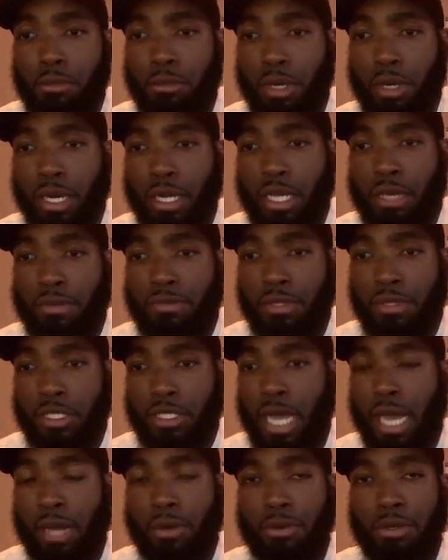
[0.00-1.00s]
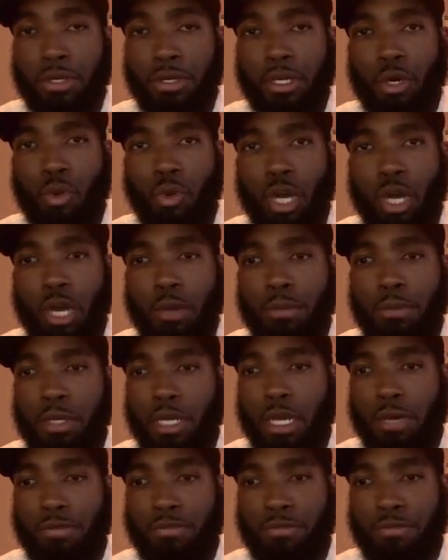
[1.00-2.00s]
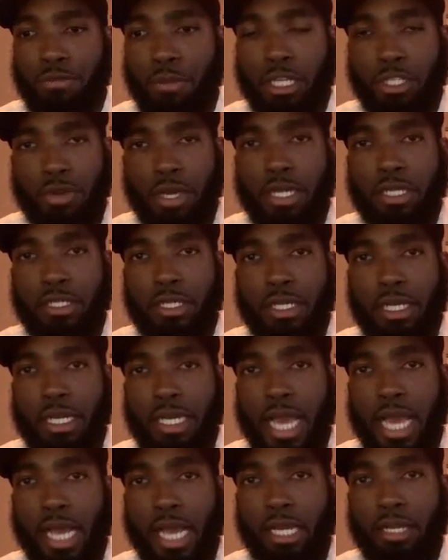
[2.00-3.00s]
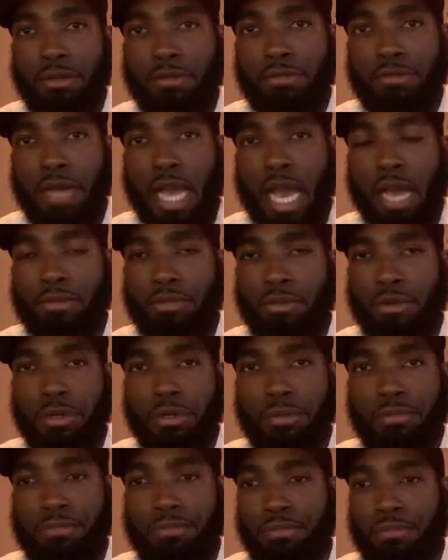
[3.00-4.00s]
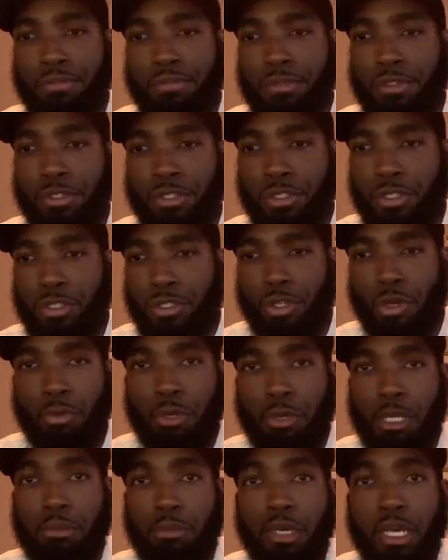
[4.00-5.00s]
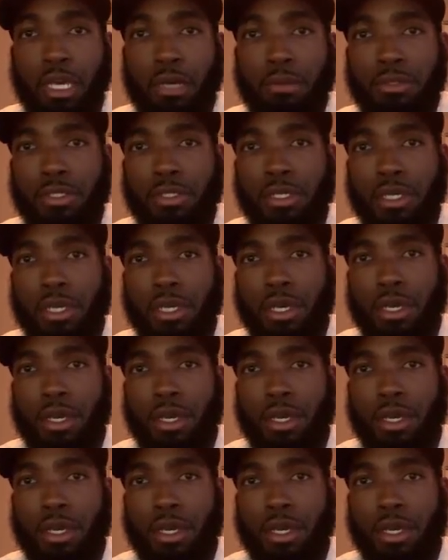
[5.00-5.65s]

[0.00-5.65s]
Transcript: but if it's not going to go up, if my trade is in a negative after a, so many pips,